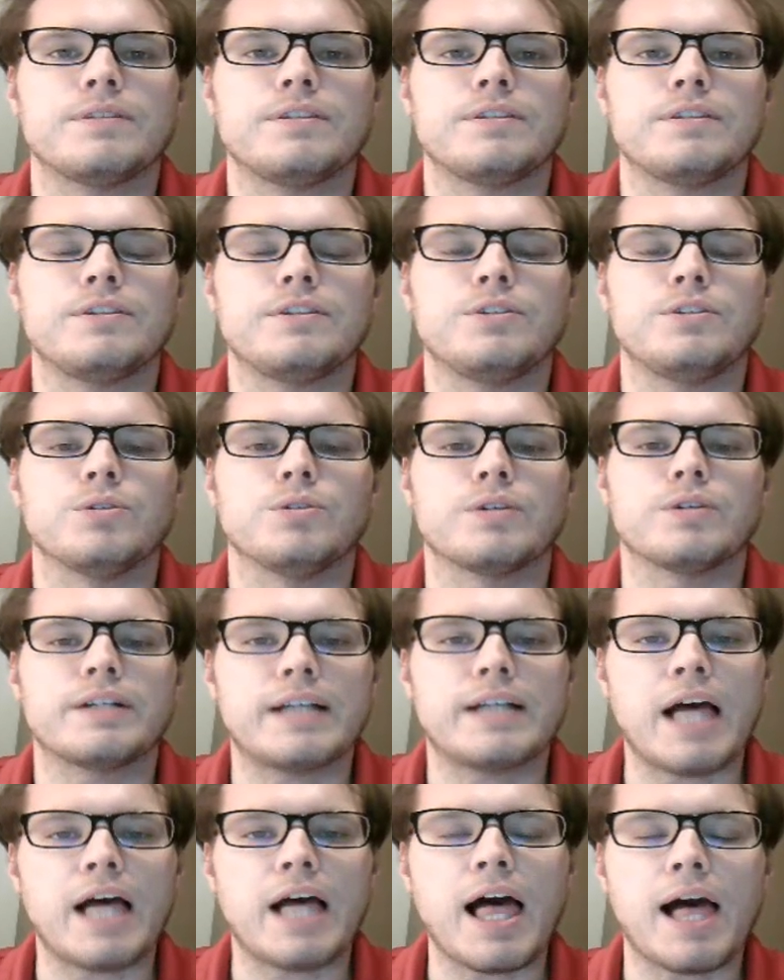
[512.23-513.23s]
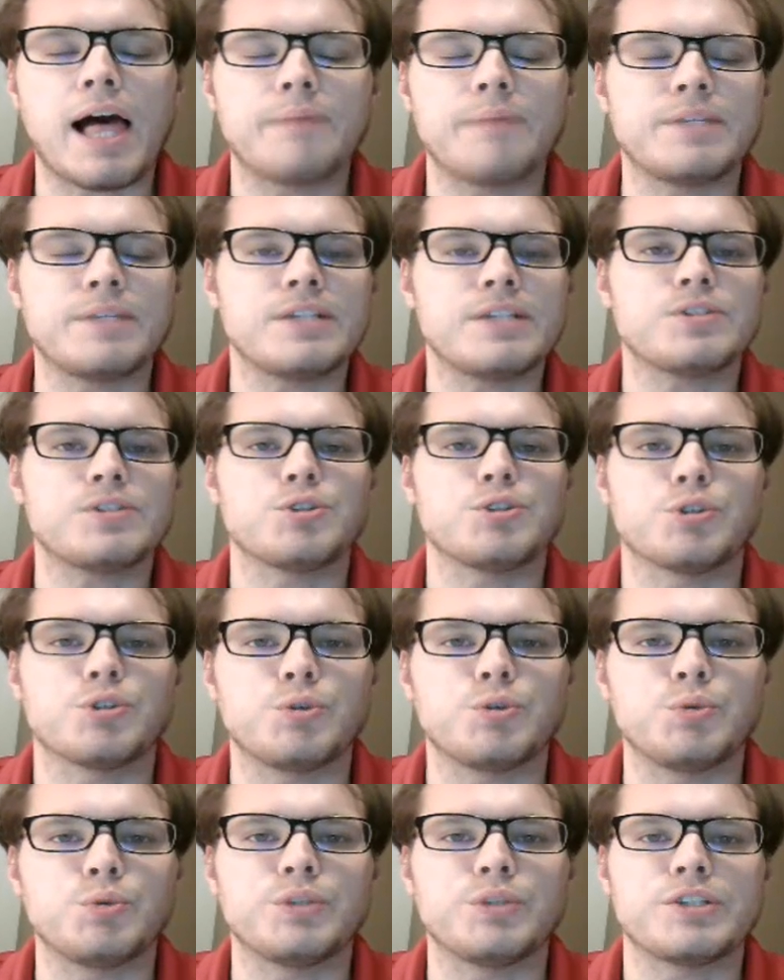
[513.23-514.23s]
your calmness, your
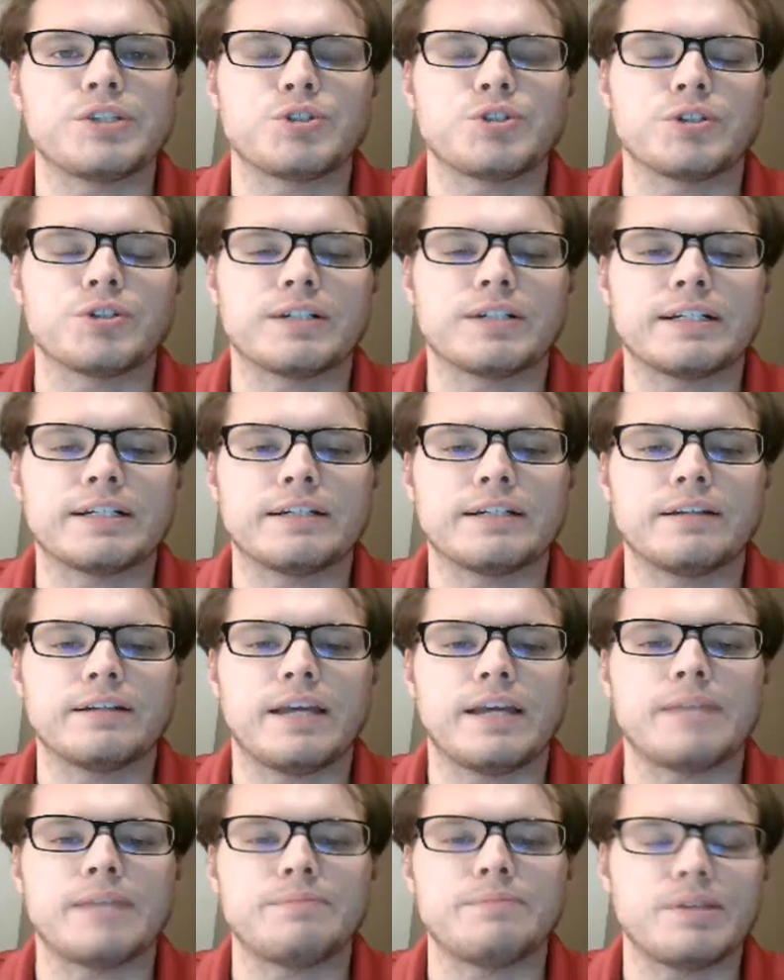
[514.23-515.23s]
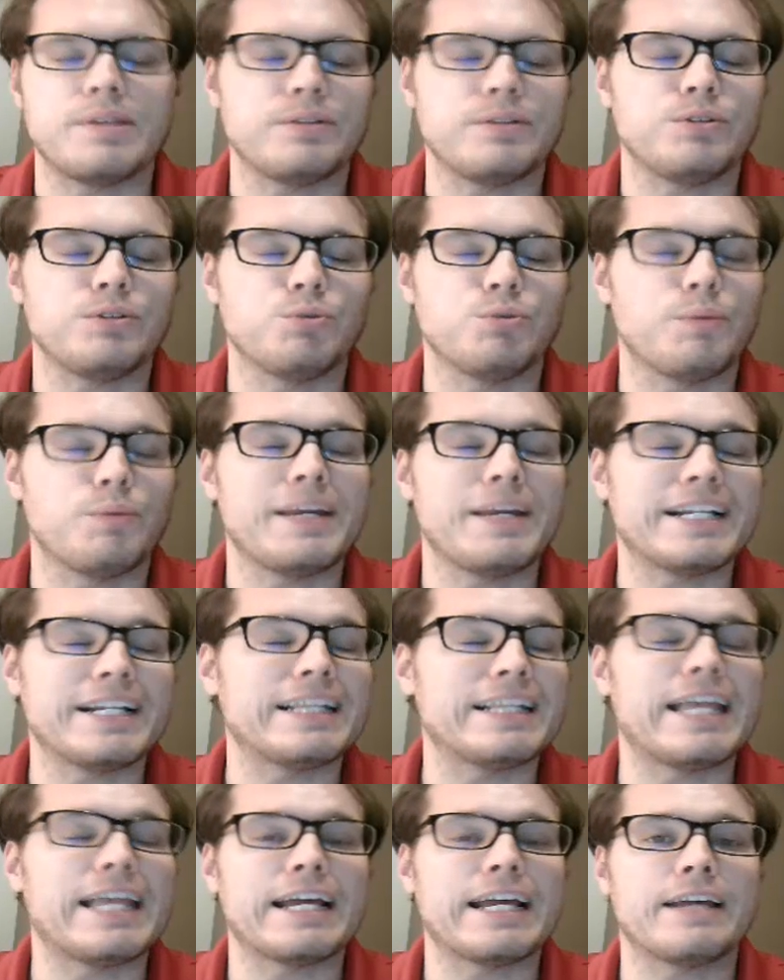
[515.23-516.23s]
coolness, and you remain
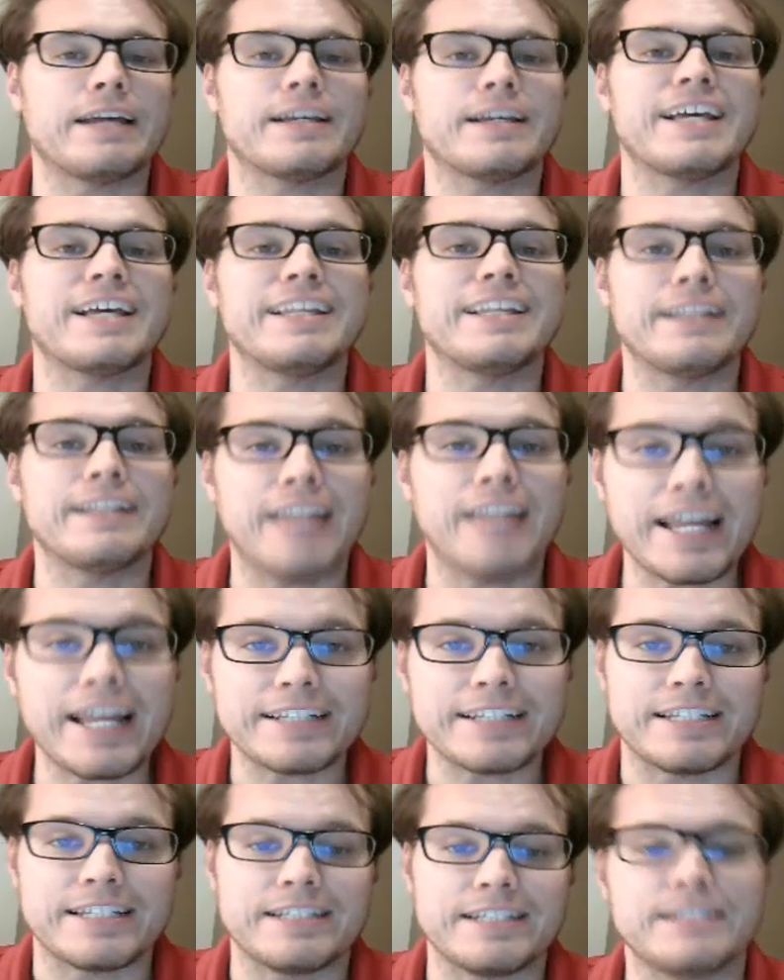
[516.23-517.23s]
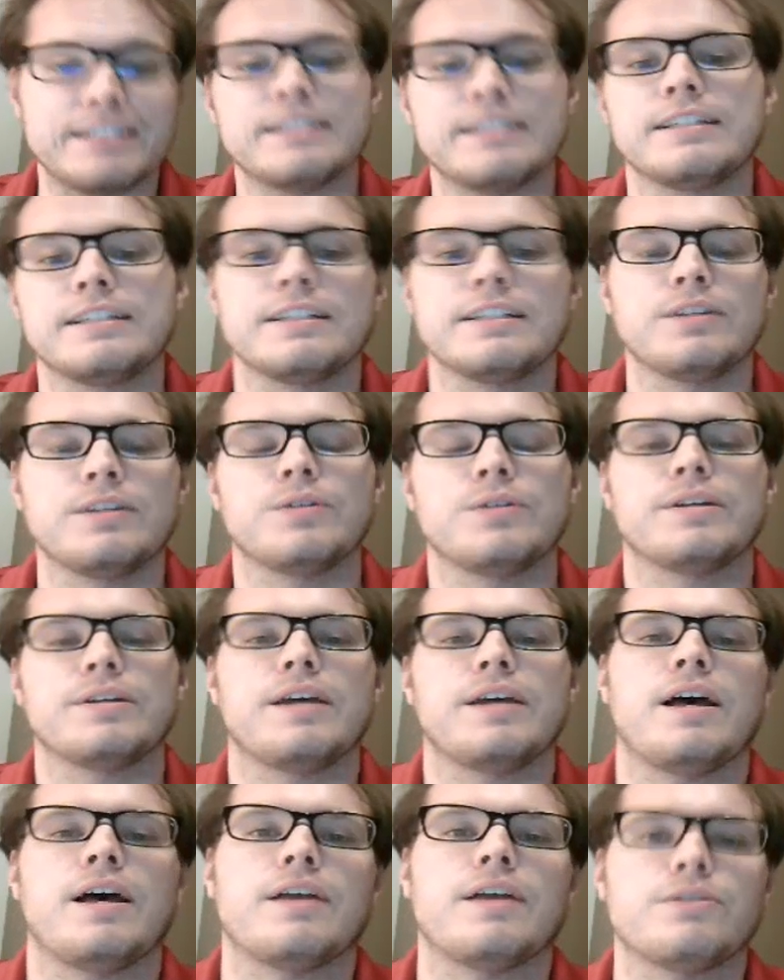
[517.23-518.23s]
collected
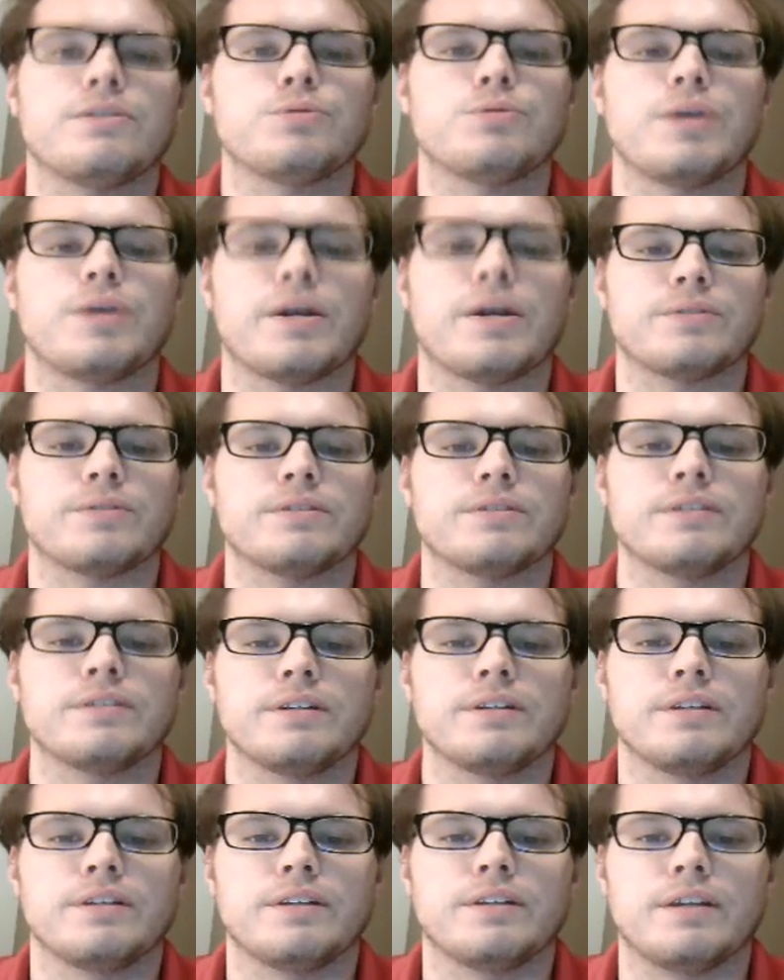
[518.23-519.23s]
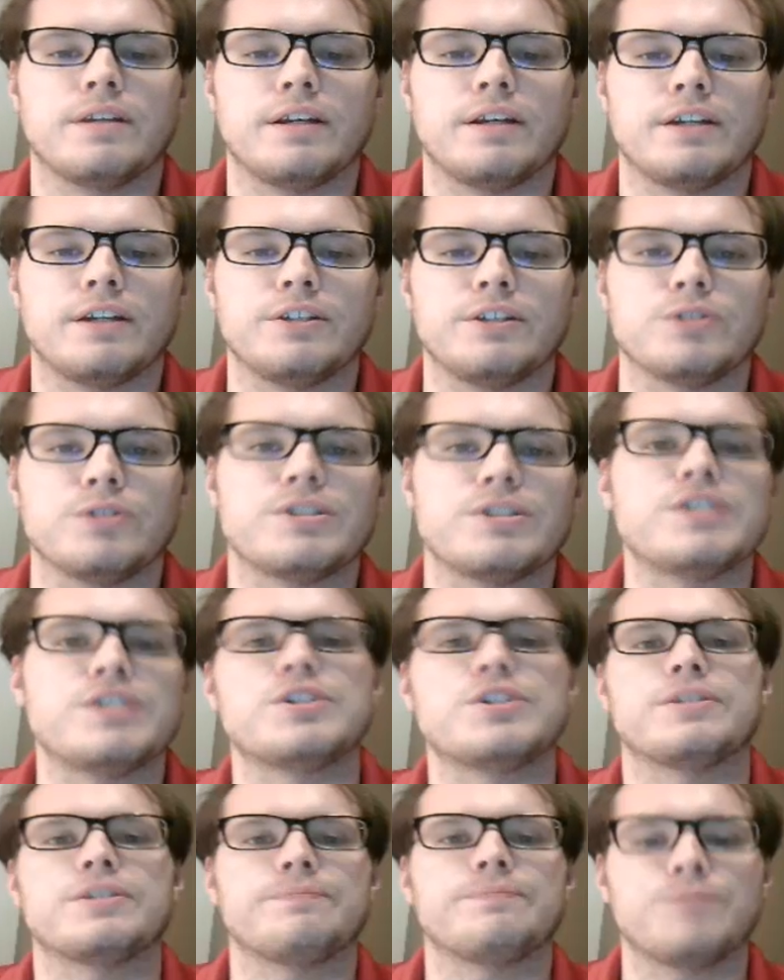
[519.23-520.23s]
throughout your
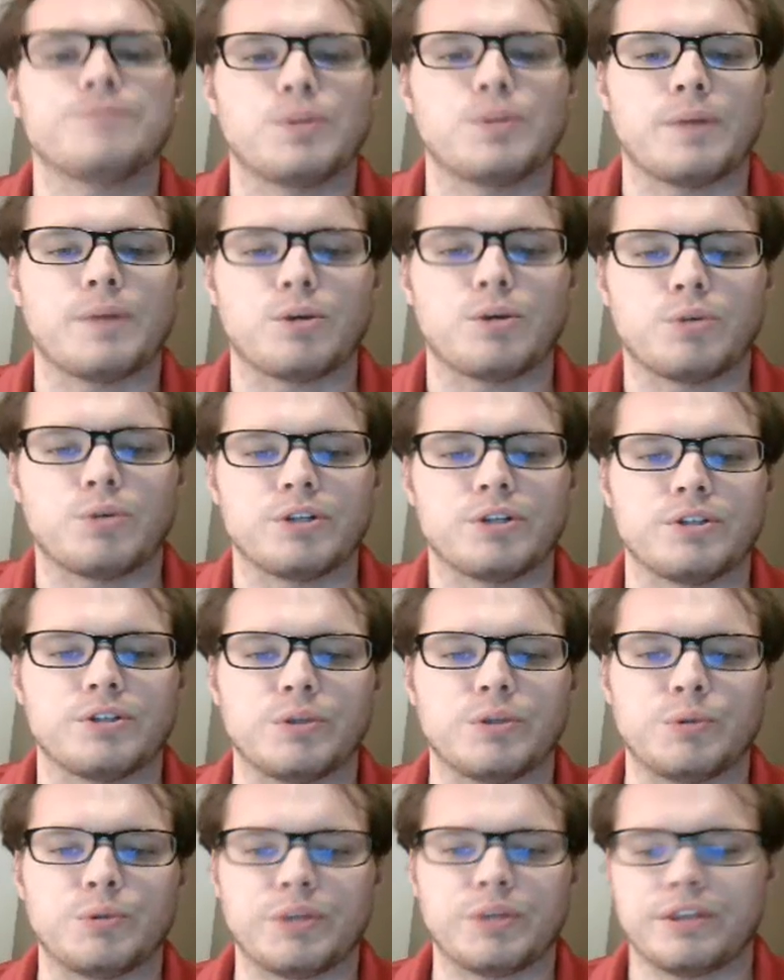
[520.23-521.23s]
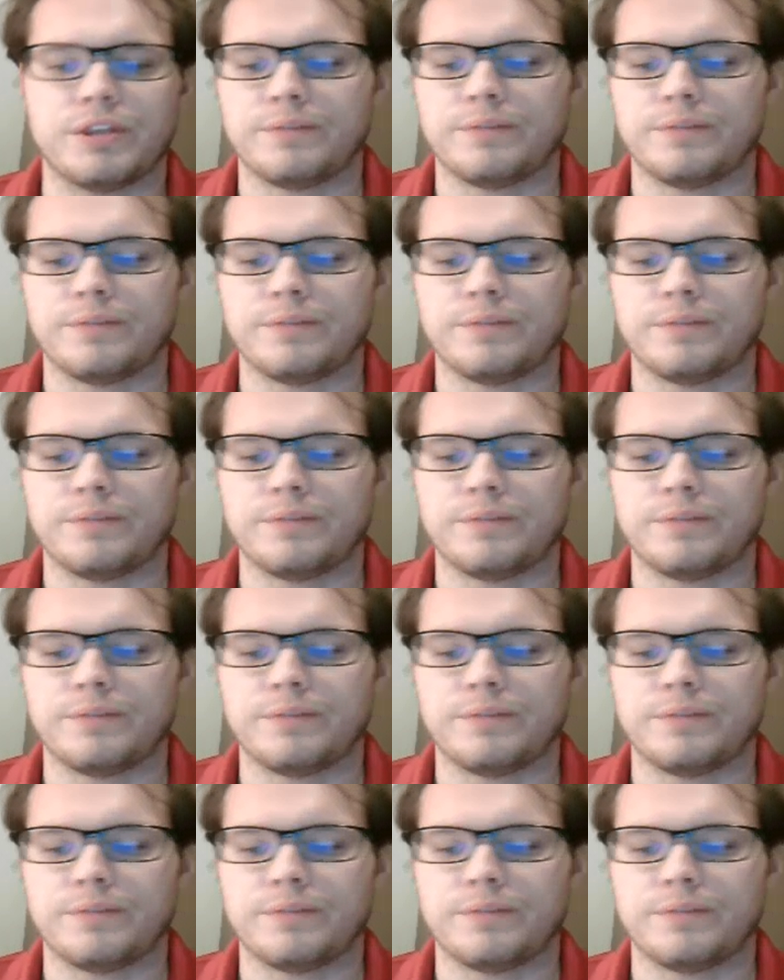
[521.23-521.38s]
teaching, no matter what you're dealing with.